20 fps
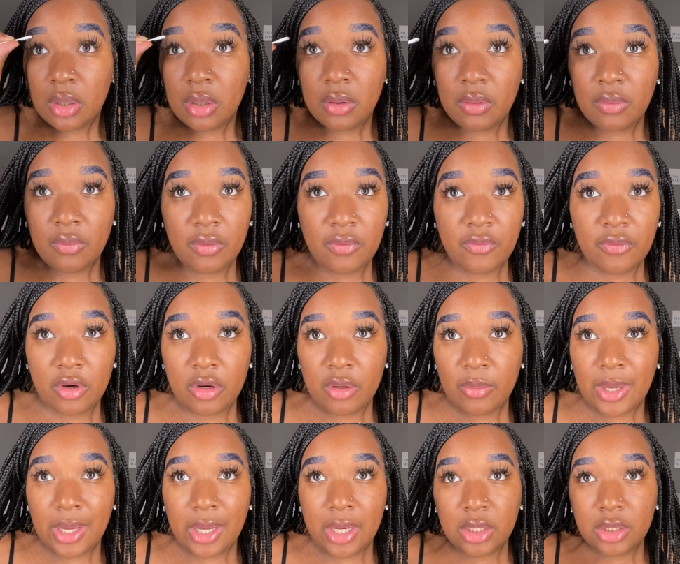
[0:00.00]
refer
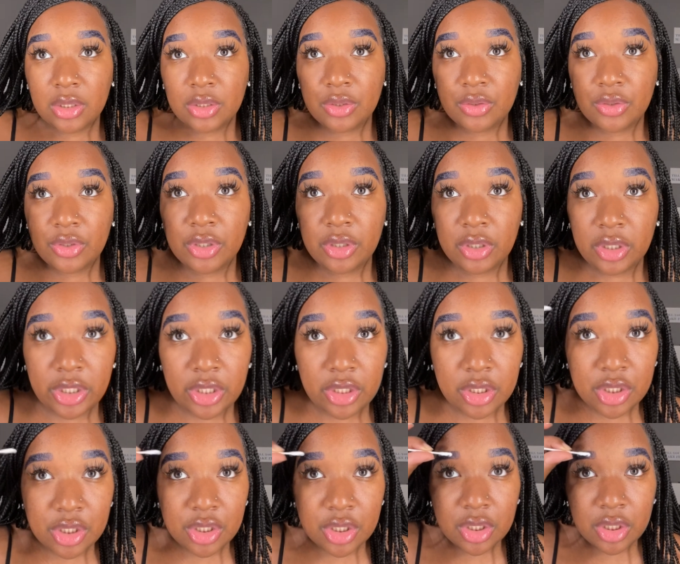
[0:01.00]
back to the
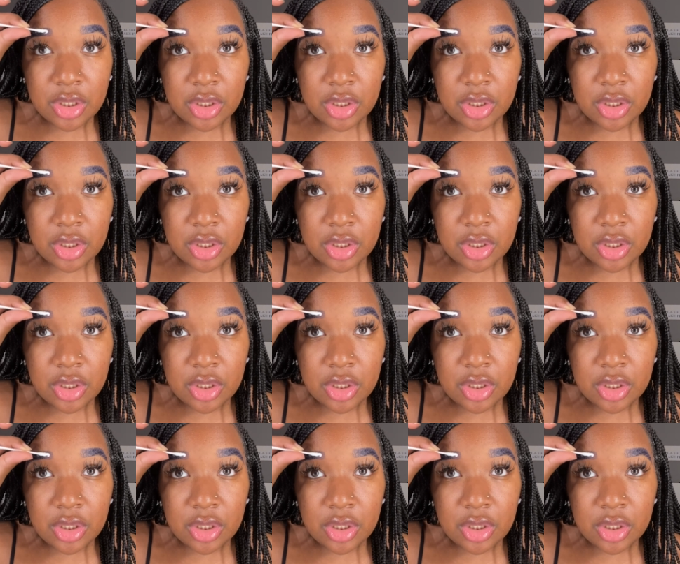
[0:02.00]
literature.